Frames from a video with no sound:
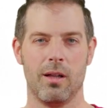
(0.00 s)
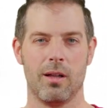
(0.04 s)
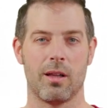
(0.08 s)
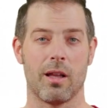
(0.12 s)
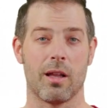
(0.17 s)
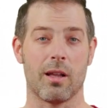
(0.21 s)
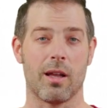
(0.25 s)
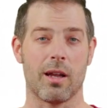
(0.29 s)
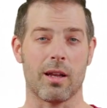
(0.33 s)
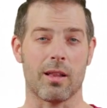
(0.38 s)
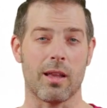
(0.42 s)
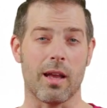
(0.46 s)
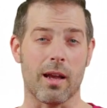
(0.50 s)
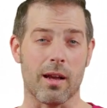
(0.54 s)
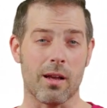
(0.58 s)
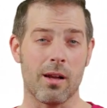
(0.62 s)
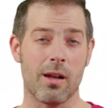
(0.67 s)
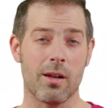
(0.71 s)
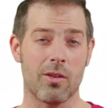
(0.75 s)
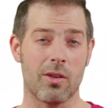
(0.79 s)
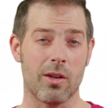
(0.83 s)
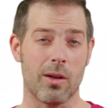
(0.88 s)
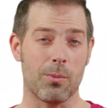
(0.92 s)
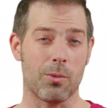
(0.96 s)
They like that
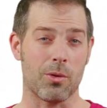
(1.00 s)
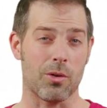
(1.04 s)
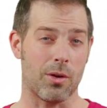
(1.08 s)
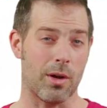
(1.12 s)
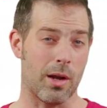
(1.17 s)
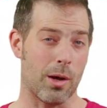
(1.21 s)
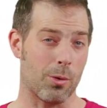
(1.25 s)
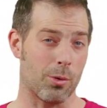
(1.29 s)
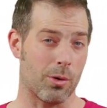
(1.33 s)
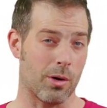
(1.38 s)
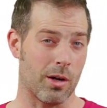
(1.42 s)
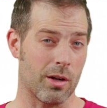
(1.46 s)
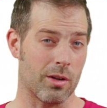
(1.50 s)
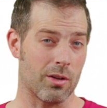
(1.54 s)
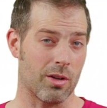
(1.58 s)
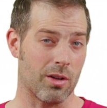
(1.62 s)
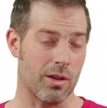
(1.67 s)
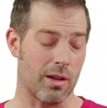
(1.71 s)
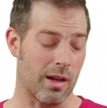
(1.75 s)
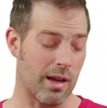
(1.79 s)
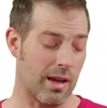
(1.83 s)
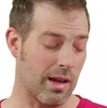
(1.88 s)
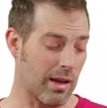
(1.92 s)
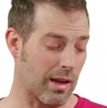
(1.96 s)
concept, so now we're on
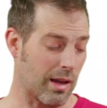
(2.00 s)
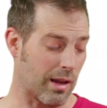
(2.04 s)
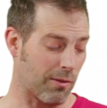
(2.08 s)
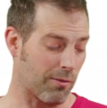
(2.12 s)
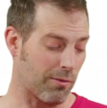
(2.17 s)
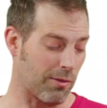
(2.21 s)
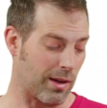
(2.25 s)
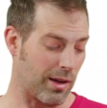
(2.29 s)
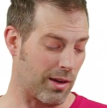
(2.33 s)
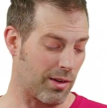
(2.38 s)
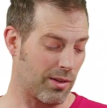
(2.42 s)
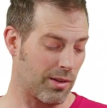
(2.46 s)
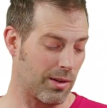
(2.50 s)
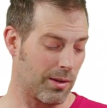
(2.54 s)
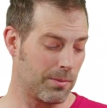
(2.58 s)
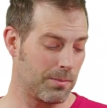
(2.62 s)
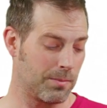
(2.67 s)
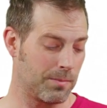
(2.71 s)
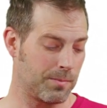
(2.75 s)
to the inking phase.